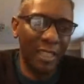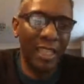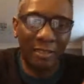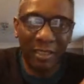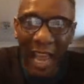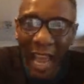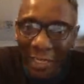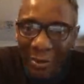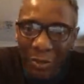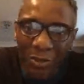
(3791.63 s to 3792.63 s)
it
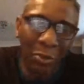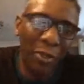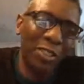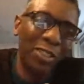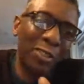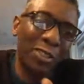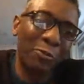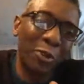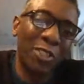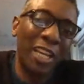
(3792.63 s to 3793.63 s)
can, but the question is,
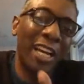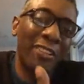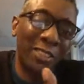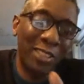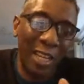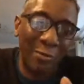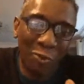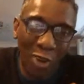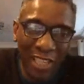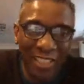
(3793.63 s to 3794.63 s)
does it rotate at the
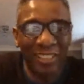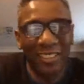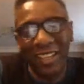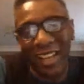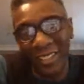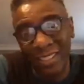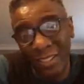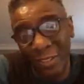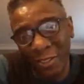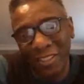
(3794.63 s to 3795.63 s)
same rate as
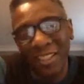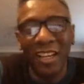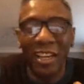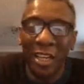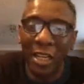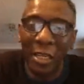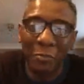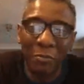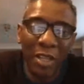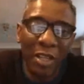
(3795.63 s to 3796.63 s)
the Earth?
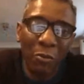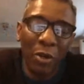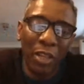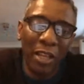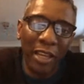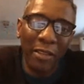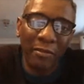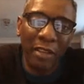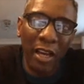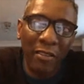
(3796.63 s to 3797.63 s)
Well,